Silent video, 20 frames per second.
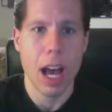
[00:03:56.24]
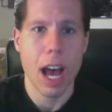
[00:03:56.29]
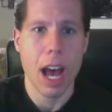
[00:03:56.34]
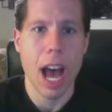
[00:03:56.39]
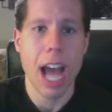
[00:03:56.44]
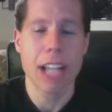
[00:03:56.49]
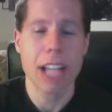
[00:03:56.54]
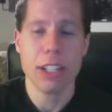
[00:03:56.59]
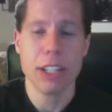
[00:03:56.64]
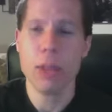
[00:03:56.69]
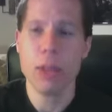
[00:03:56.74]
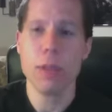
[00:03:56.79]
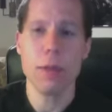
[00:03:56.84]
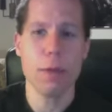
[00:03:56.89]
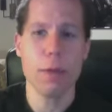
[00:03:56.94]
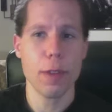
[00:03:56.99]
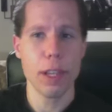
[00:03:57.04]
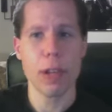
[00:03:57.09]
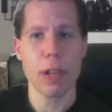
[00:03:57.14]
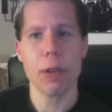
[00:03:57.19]
I do
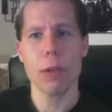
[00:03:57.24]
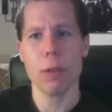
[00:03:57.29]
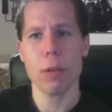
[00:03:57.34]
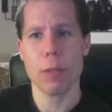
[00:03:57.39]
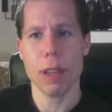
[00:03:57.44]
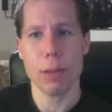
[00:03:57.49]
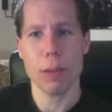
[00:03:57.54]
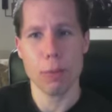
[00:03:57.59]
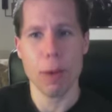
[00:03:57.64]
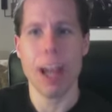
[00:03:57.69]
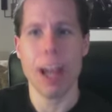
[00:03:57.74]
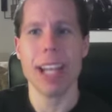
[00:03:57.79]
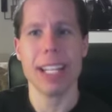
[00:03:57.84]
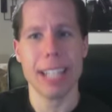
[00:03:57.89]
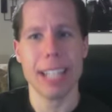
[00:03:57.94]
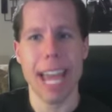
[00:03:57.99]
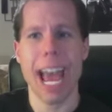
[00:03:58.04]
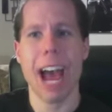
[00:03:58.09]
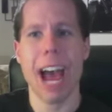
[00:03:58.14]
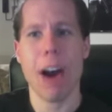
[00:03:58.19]
feel that right
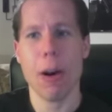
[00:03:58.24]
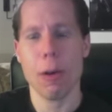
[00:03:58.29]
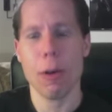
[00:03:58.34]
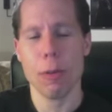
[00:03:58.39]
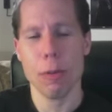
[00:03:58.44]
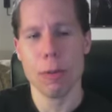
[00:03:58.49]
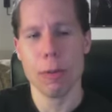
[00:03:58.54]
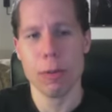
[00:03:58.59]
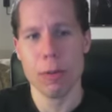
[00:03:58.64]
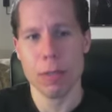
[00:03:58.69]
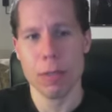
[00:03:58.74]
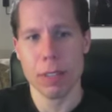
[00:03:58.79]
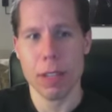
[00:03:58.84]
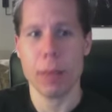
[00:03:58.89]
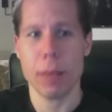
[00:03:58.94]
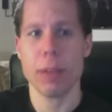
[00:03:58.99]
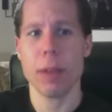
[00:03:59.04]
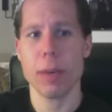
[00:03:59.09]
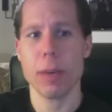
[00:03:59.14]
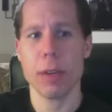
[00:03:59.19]
now
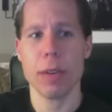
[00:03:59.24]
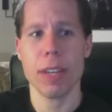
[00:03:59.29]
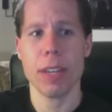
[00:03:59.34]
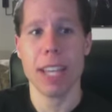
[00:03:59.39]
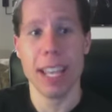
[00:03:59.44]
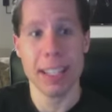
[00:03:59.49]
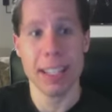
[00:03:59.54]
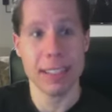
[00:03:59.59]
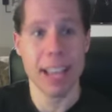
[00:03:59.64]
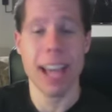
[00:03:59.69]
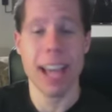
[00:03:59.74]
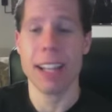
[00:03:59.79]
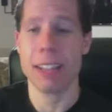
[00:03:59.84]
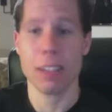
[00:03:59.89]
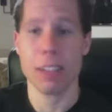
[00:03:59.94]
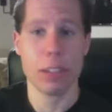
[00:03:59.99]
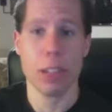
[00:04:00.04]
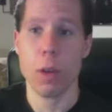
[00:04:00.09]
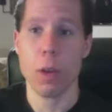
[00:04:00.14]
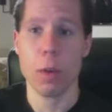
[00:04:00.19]
WWE is at
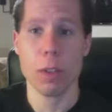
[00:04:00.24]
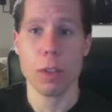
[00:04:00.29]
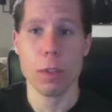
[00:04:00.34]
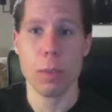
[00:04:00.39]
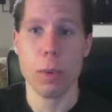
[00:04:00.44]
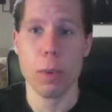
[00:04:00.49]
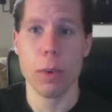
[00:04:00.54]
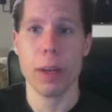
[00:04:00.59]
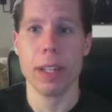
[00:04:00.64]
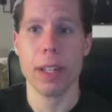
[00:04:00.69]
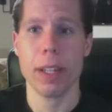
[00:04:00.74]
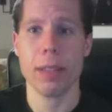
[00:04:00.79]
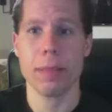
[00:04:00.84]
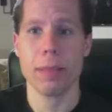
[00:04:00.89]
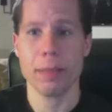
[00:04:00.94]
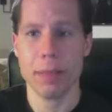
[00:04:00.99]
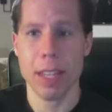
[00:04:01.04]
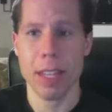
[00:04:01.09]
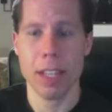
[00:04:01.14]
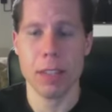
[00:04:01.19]
its lowest point
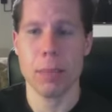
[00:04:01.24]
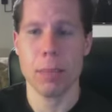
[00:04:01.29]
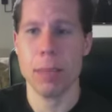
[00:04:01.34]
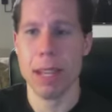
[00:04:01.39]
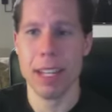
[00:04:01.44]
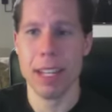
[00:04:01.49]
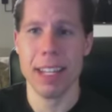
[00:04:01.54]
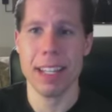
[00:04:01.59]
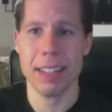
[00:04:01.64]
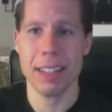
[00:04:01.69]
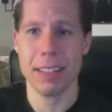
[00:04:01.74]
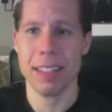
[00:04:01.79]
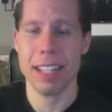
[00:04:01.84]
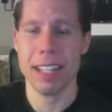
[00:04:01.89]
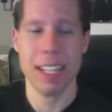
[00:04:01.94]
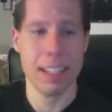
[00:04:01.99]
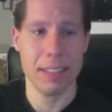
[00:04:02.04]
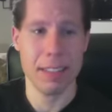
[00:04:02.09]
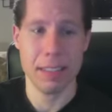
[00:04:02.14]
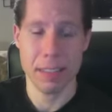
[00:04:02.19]
it's been
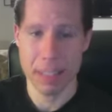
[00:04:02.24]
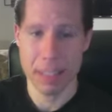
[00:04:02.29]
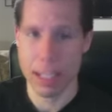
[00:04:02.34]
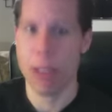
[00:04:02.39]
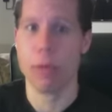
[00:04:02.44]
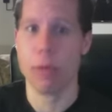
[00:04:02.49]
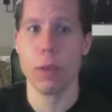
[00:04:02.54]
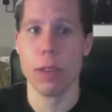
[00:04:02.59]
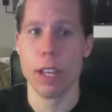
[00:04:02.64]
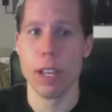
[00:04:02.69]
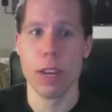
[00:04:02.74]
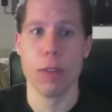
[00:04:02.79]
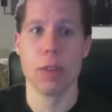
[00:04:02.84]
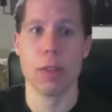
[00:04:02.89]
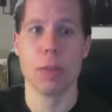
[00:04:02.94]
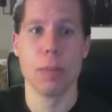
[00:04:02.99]
in several years,